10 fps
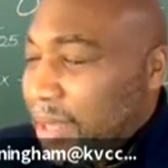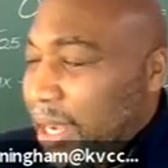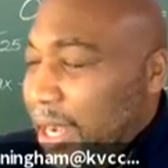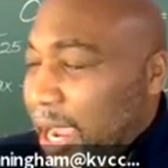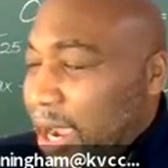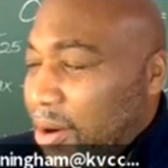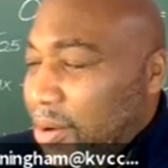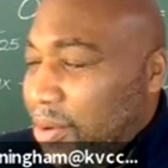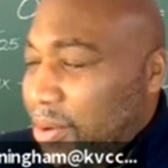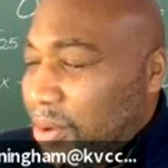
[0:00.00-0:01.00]

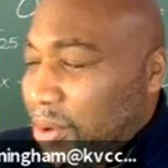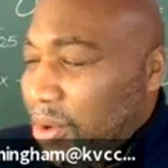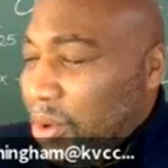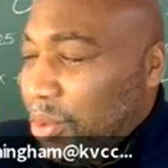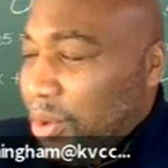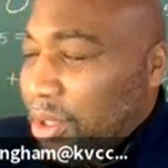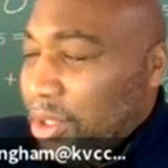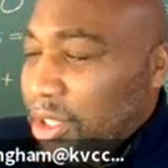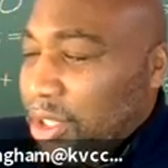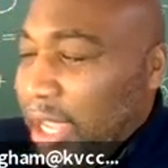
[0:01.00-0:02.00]
Now we're going to
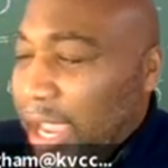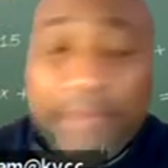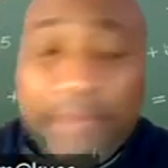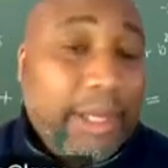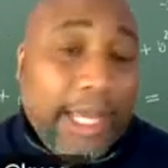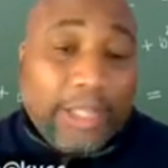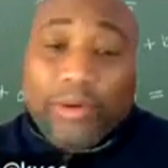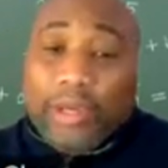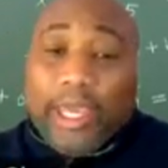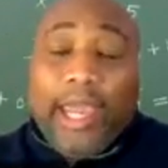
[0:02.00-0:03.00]
look at, and that's
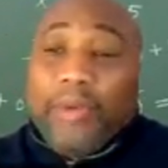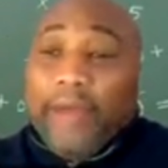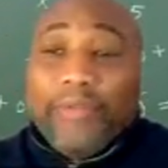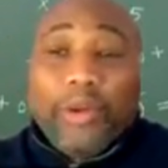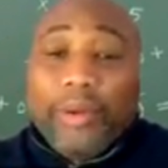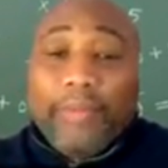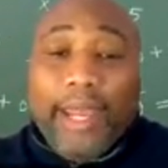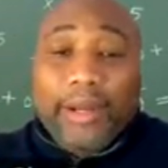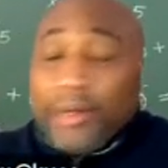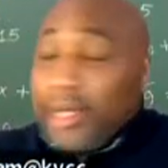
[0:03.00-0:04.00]
okay. We have no
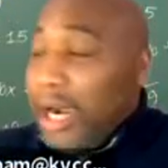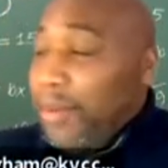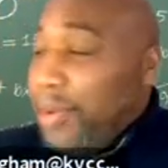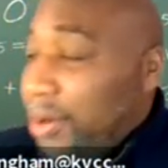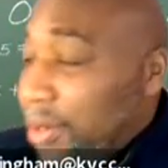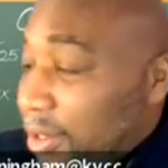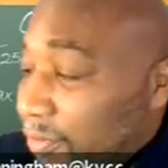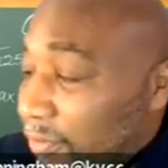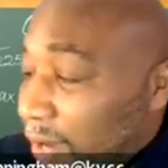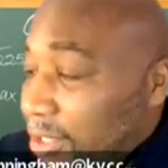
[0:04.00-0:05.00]
remainder. Now we're going to
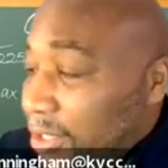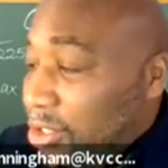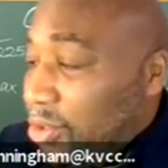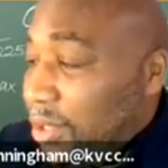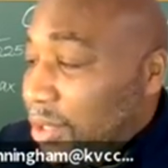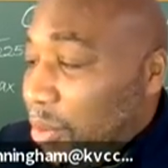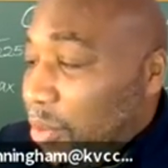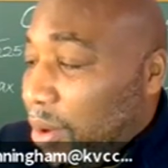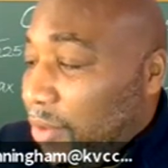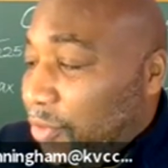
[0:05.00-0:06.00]
divide 2 in that
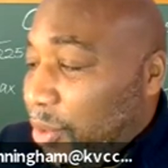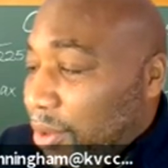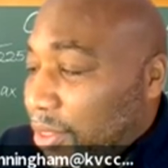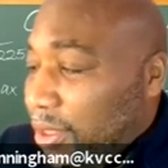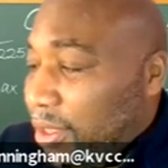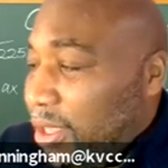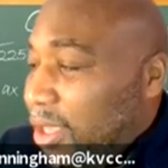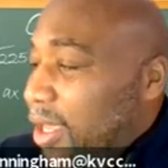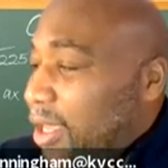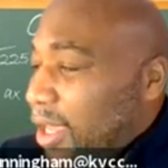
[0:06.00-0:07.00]
1/4.
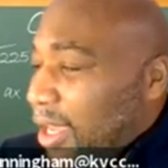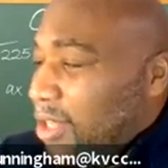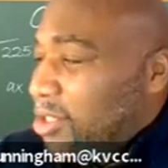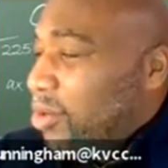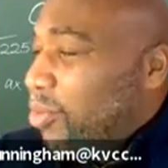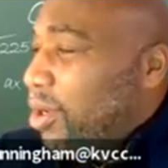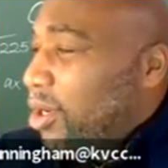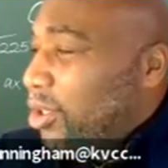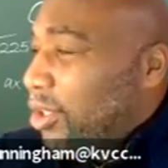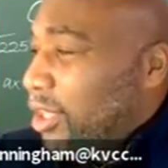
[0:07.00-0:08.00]
And so we're going to
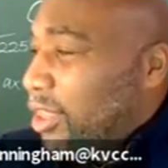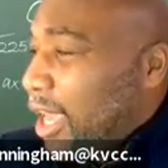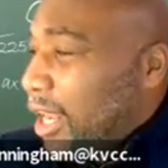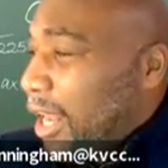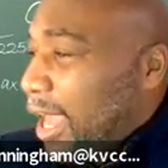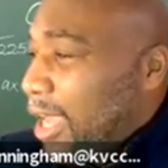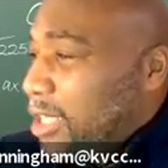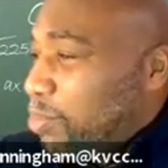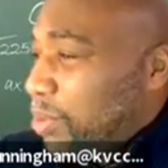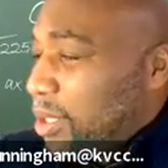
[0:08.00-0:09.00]
look at that
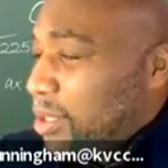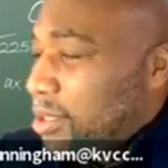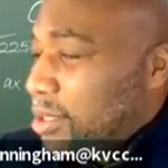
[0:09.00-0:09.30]
last piece.